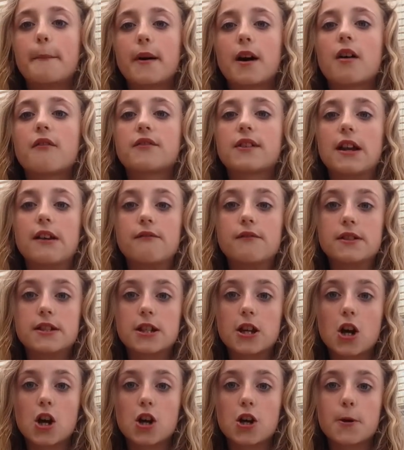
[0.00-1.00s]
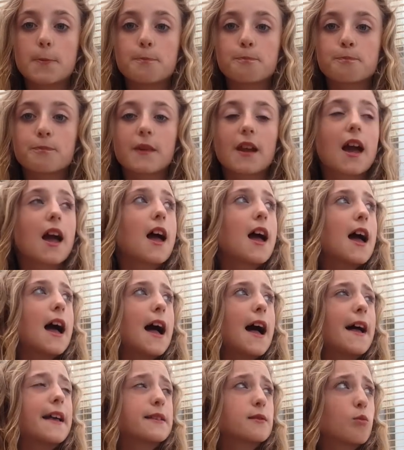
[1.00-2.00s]
birthday video
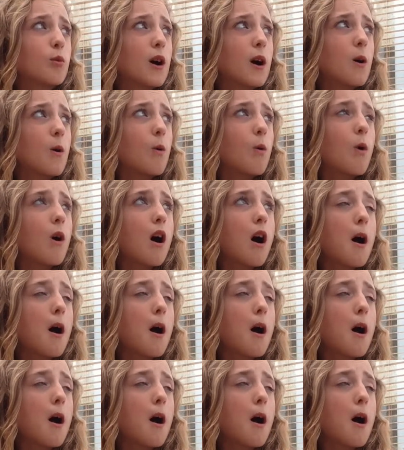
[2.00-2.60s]
as well.